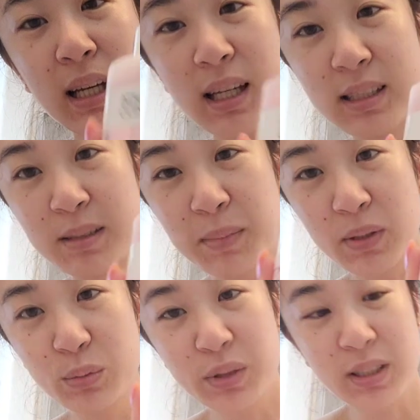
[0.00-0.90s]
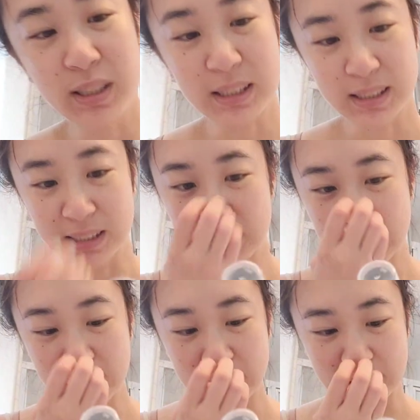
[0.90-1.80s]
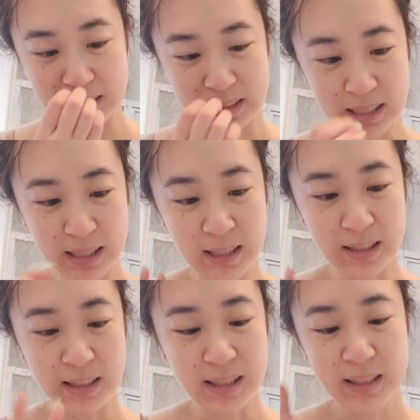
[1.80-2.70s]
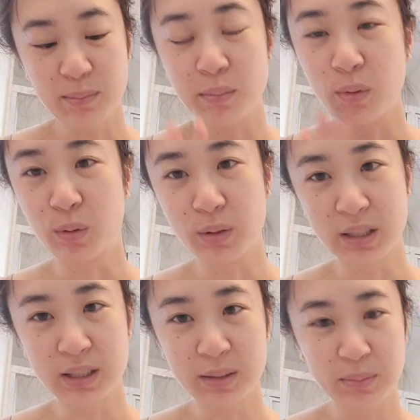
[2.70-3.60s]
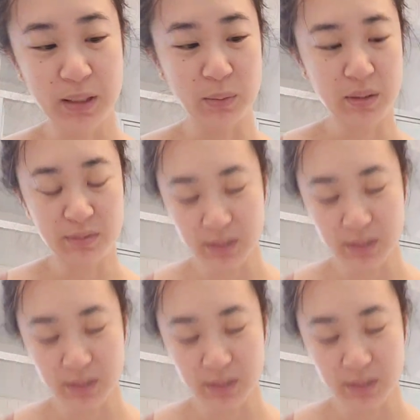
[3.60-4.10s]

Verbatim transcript: It smells really good, and I like it more, but I want to